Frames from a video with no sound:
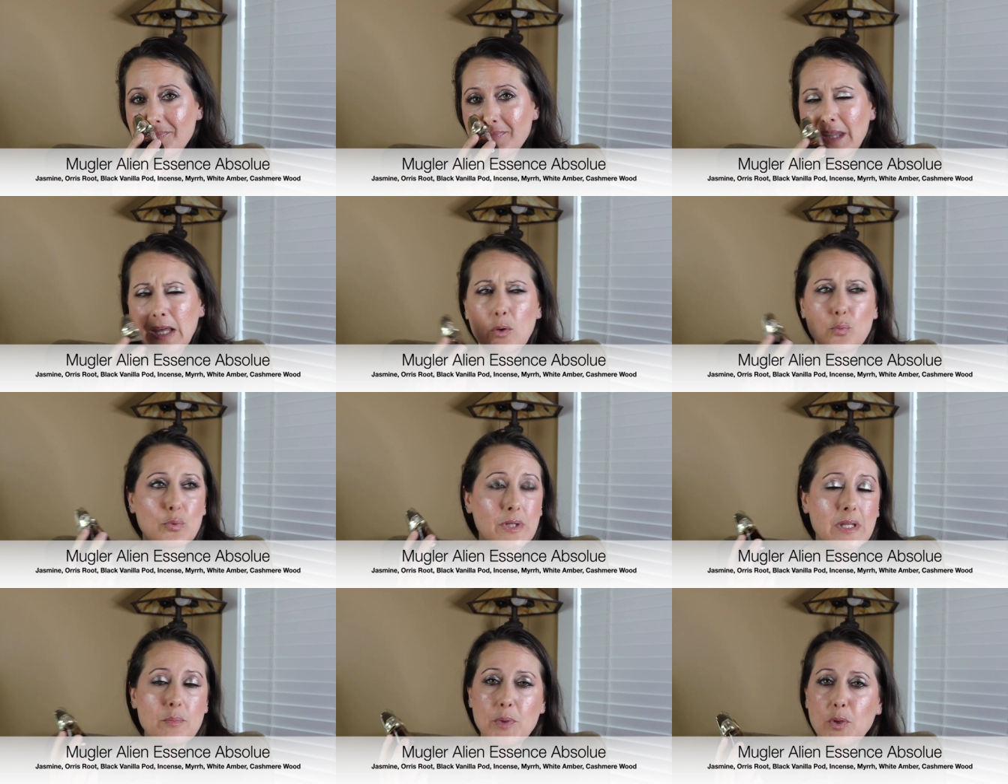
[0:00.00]
like a
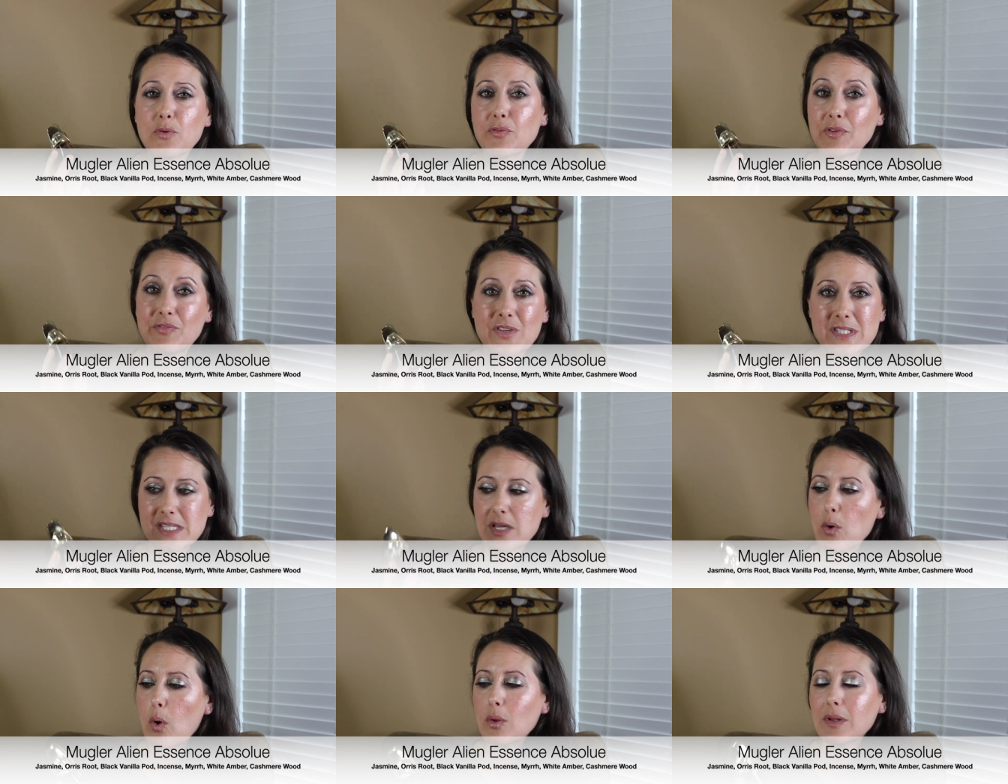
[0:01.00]
really beautiful fizzy
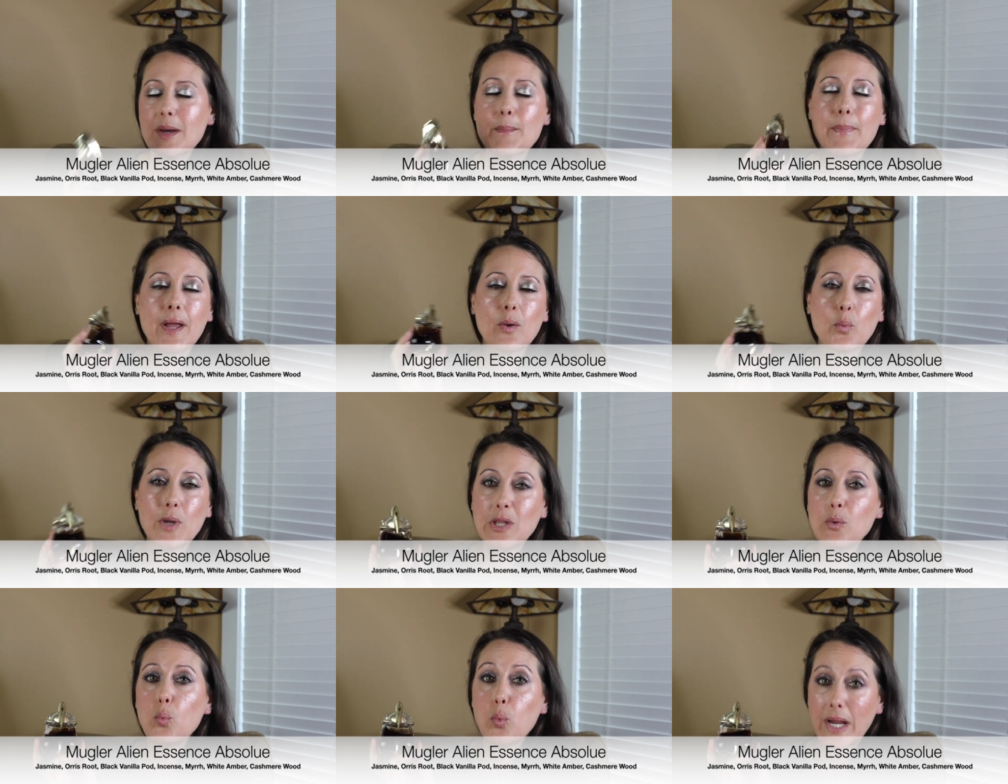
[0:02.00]
cola. But when
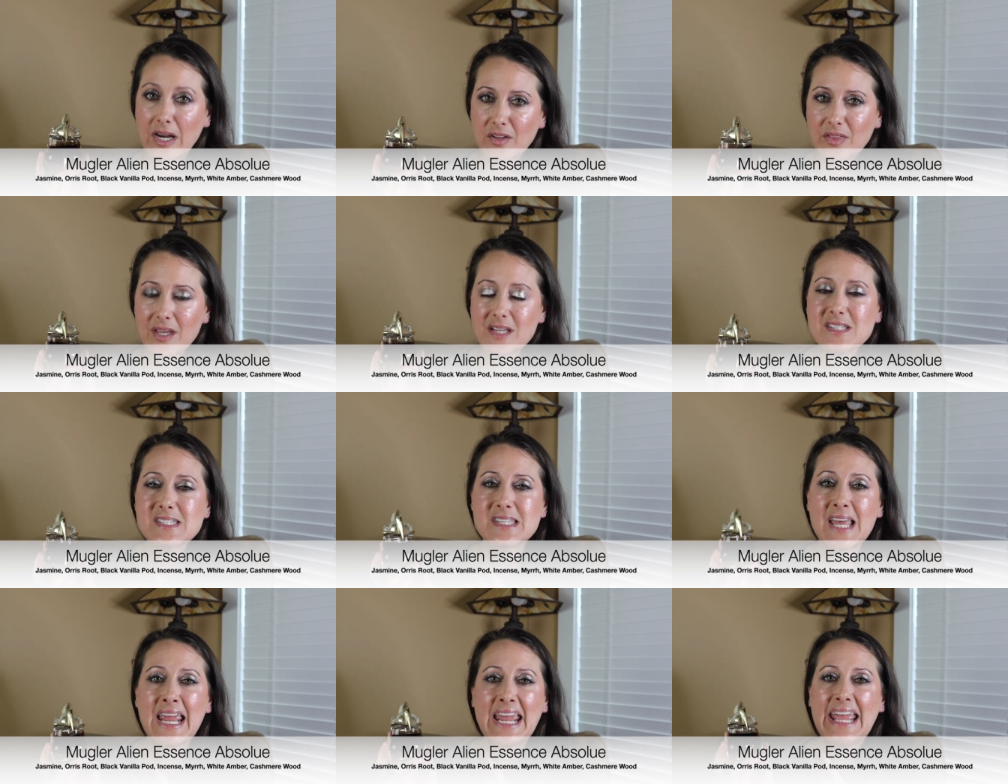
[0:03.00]
you wear
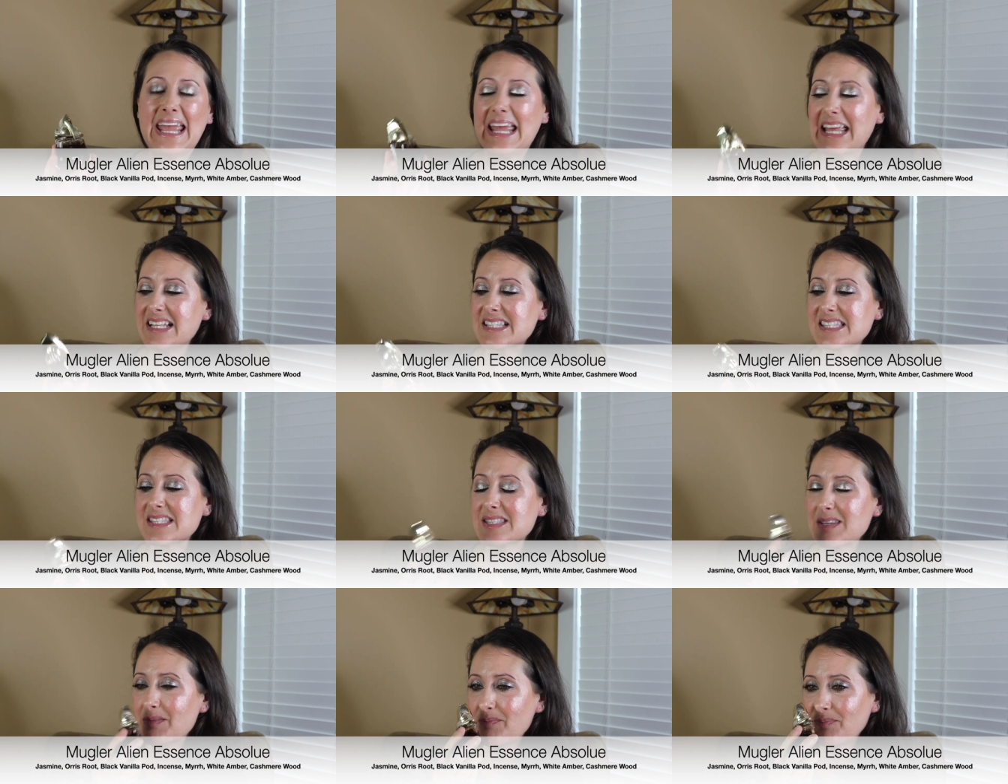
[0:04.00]
this,
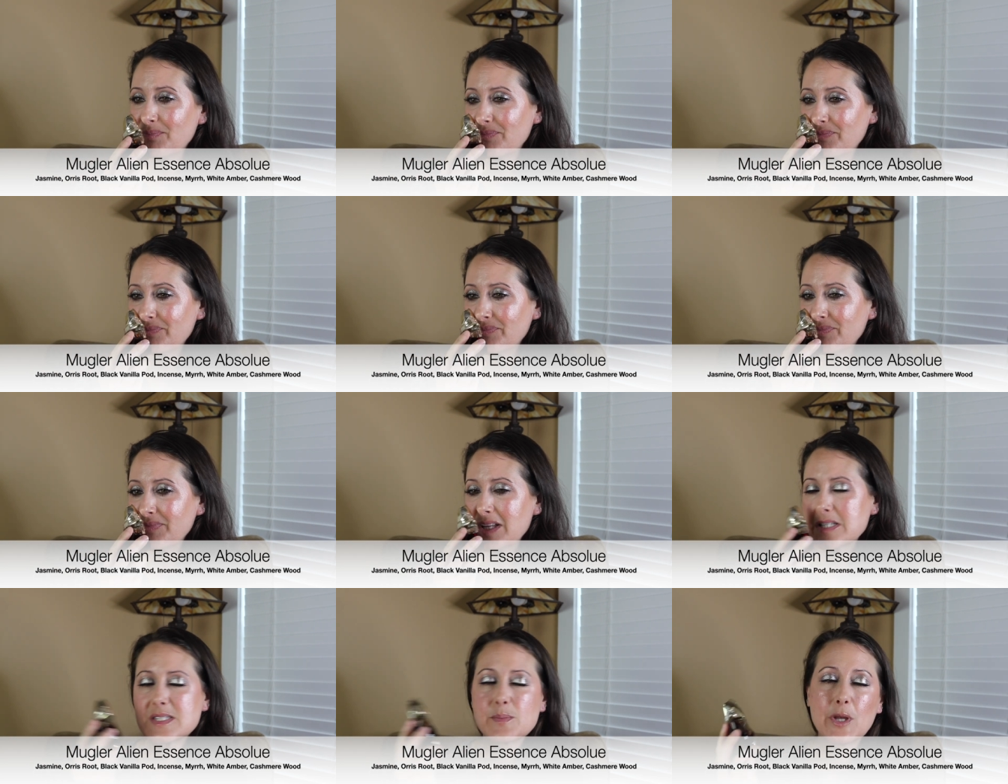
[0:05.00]
it's,
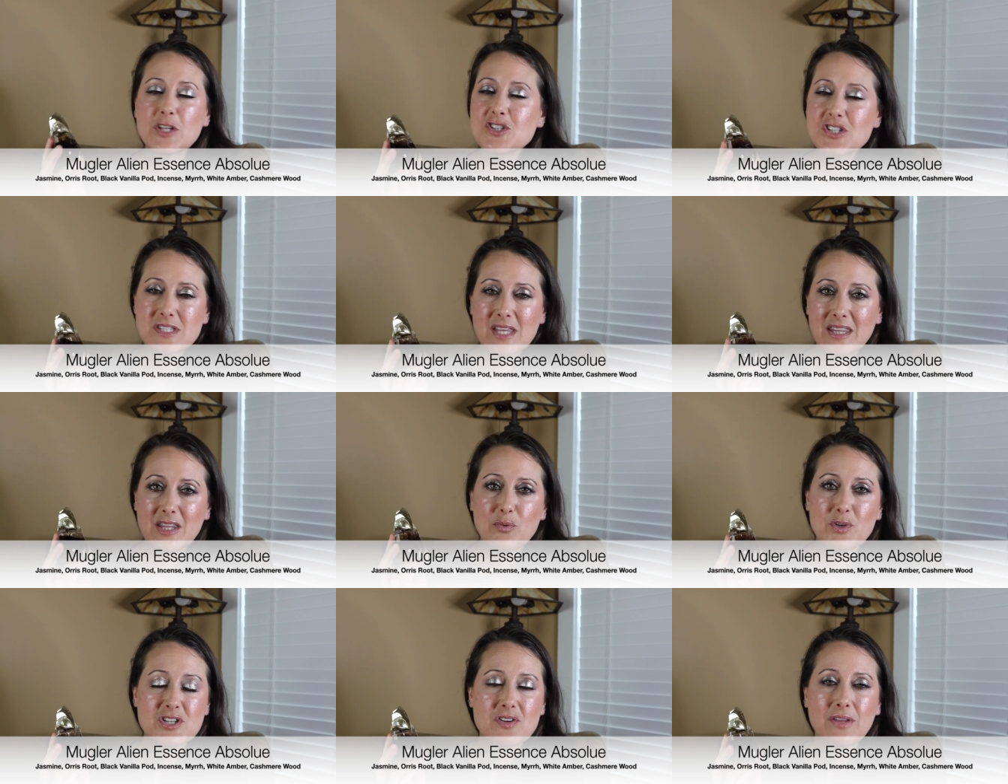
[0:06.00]
it smells just like the
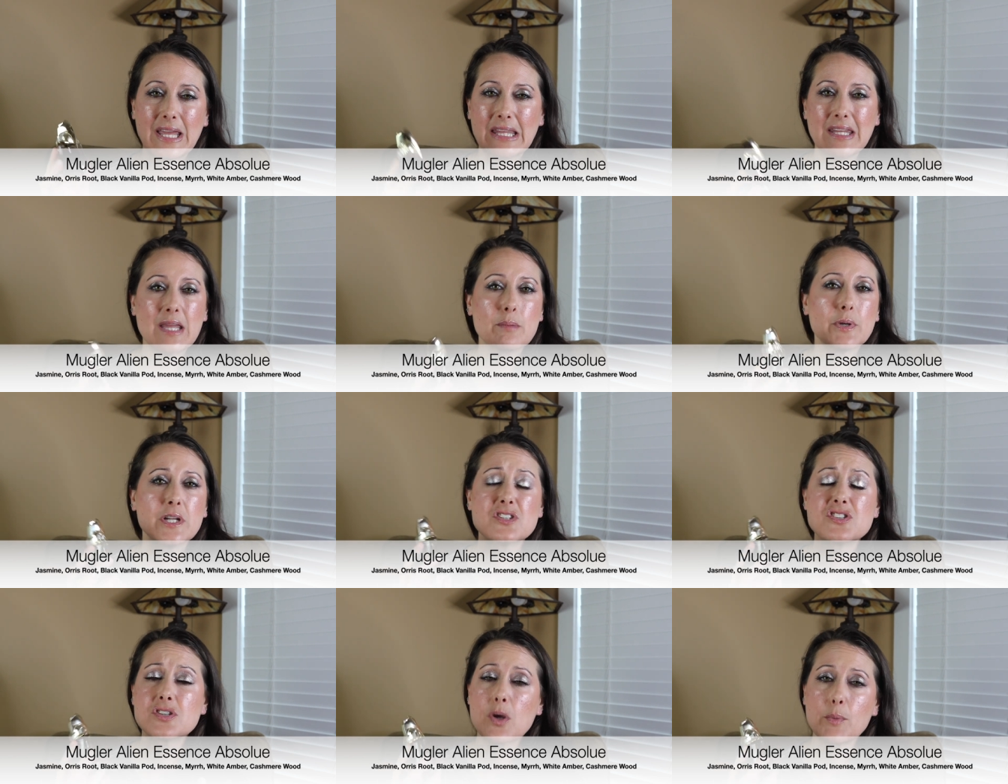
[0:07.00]
original Alien, but
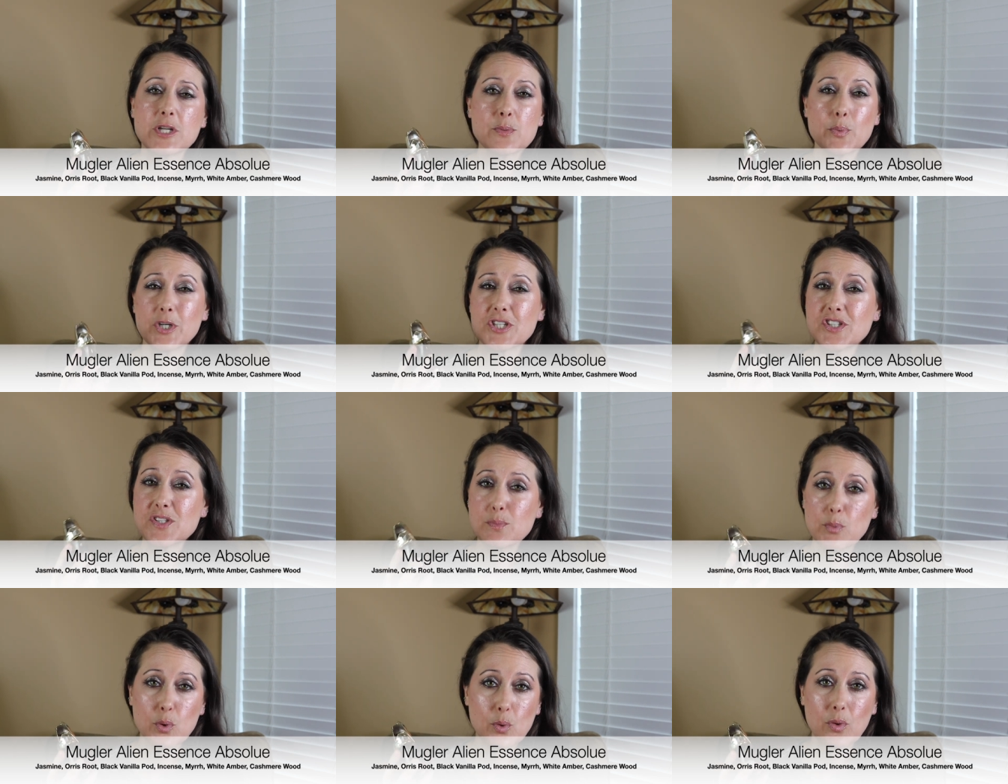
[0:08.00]
it's so much more
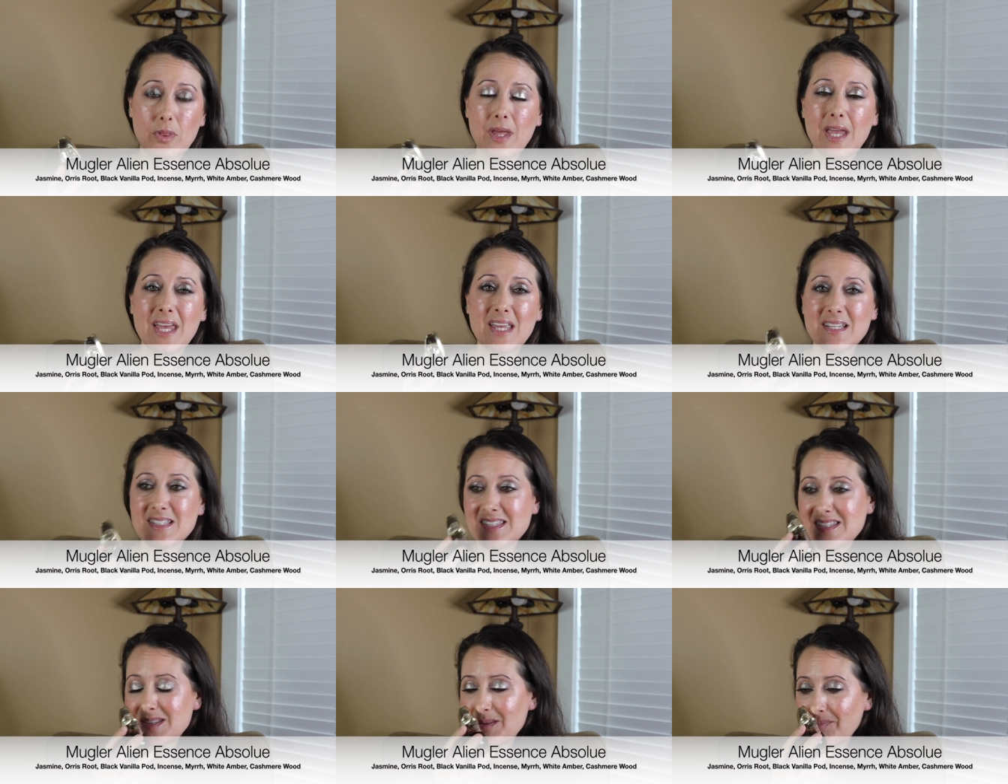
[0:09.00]
smooth.
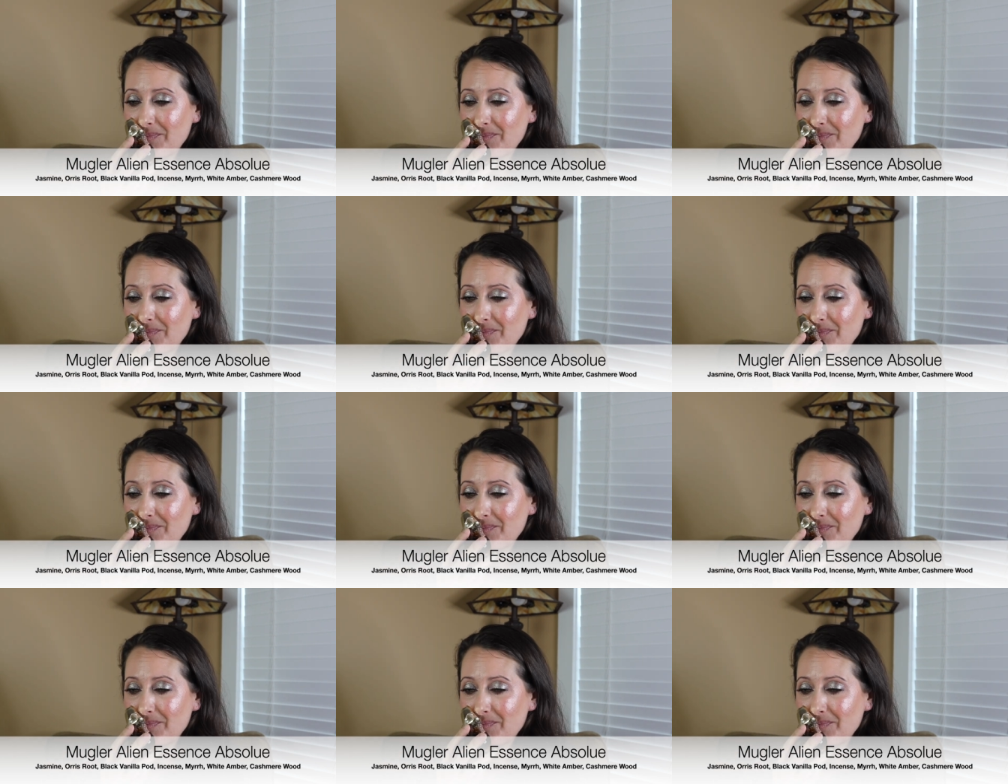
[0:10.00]
It's,